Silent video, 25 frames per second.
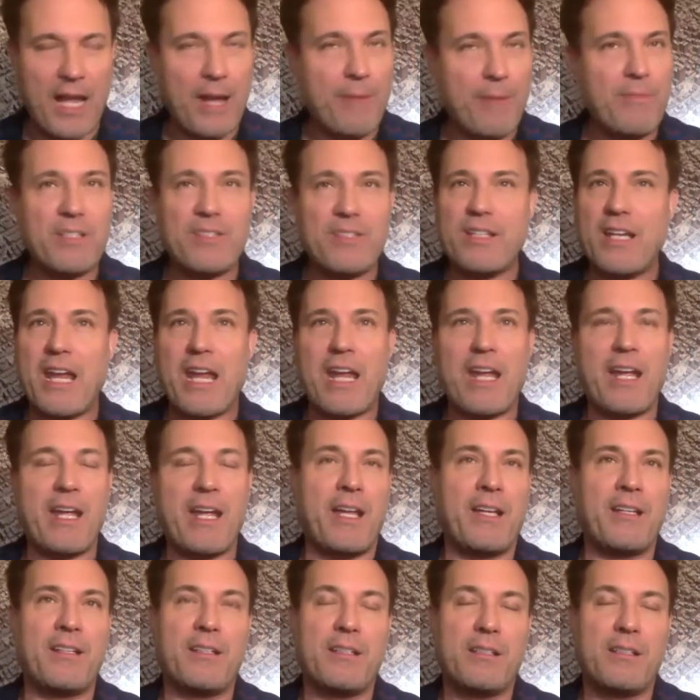I must have
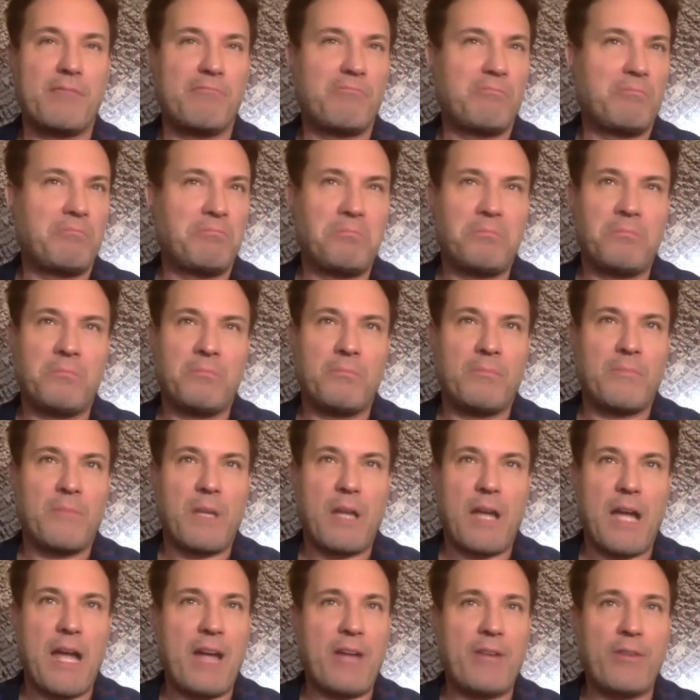had,
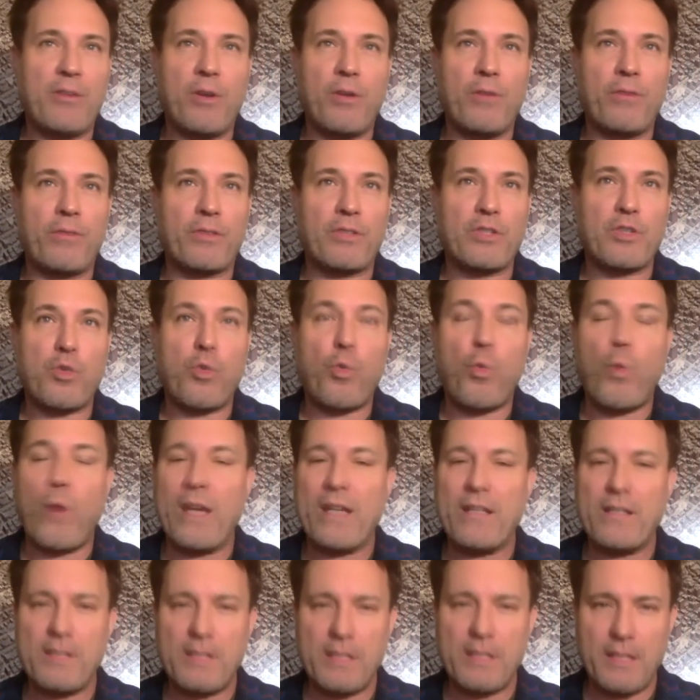I don't know, over
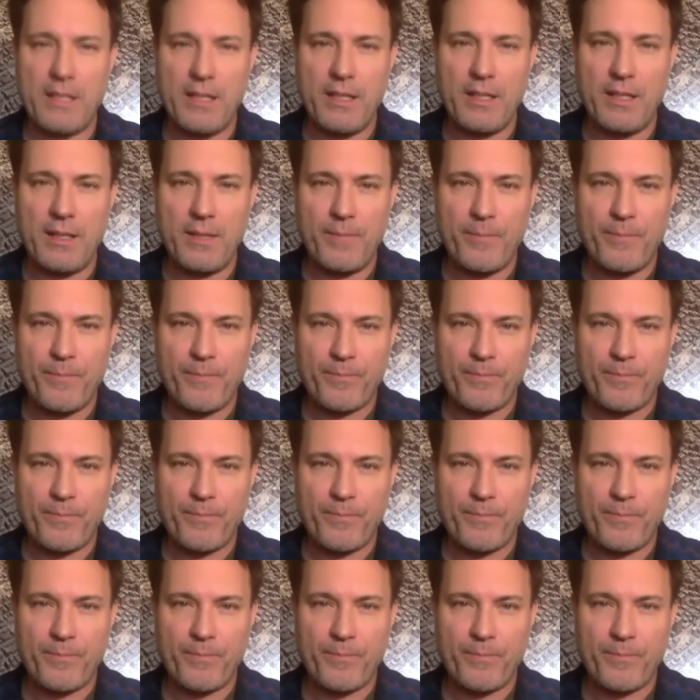20